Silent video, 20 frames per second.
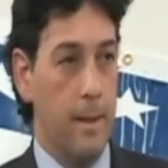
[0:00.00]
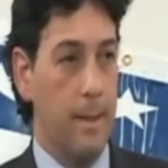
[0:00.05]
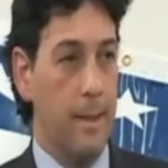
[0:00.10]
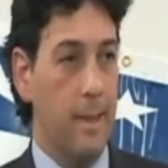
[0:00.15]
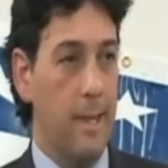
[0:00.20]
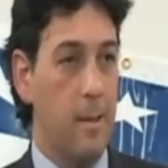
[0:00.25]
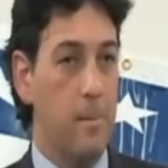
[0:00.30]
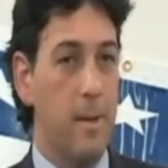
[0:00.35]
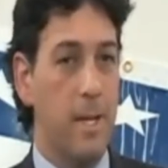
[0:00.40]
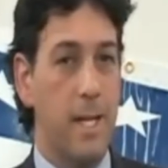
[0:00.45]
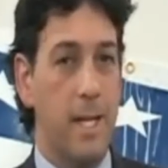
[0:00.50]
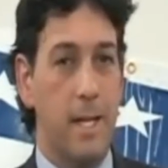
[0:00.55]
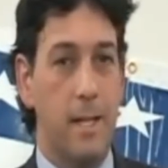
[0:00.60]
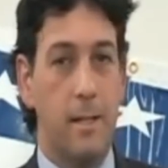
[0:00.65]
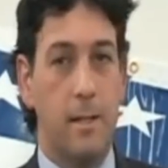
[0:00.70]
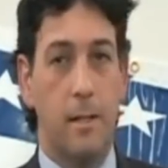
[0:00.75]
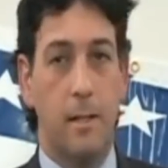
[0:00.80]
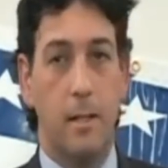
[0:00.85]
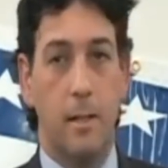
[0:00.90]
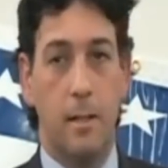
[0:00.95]

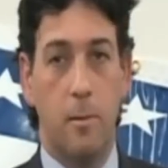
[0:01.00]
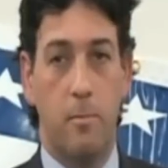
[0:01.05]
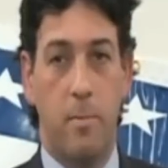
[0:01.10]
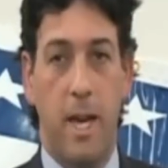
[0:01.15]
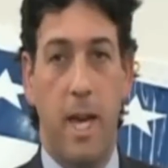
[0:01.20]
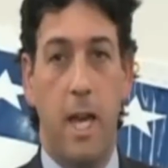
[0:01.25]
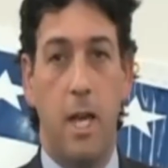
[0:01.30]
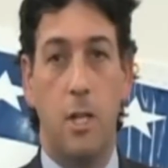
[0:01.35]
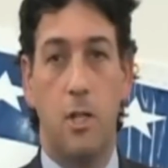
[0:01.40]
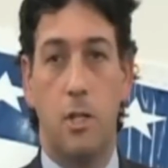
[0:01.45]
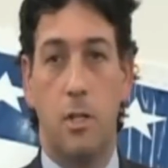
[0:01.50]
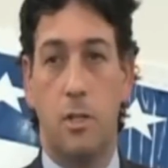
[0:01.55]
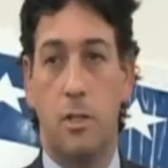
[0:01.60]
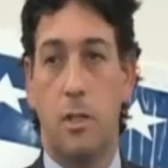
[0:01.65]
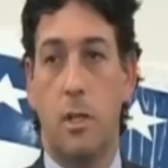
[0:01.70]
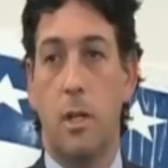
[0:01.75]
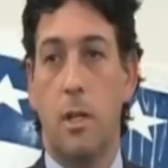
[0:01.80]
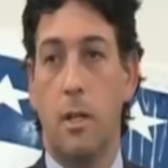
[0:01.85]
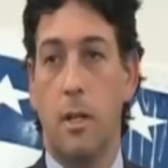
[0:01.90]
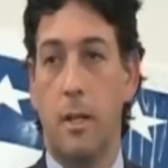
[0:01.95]
limited
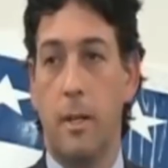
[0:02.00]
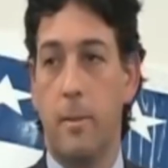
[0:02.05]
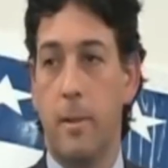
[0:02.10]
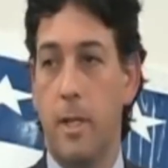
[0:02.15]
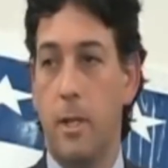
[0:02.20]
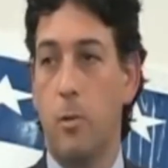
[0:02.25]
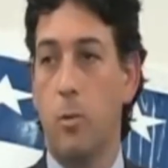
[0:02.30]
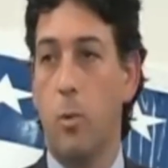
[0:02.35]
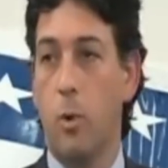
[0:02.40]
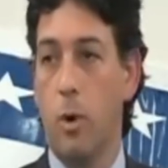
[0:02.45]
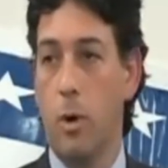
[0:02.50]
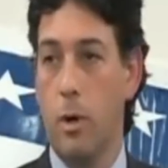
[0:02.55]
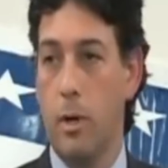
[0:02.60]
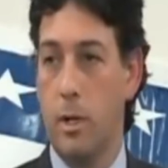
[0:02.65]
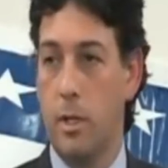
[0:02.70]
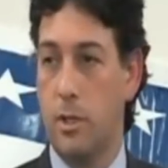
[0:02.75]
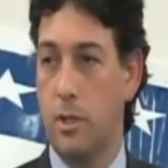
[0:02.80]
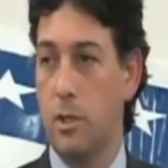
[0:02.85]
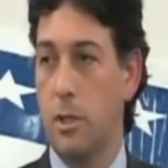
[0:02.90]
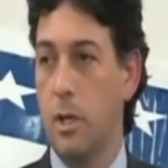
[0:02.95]
pages, limited
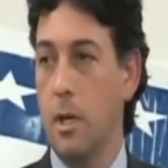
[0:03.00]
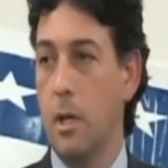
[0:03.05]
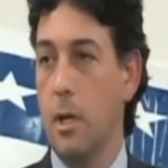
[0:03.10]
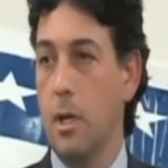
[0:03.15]
words.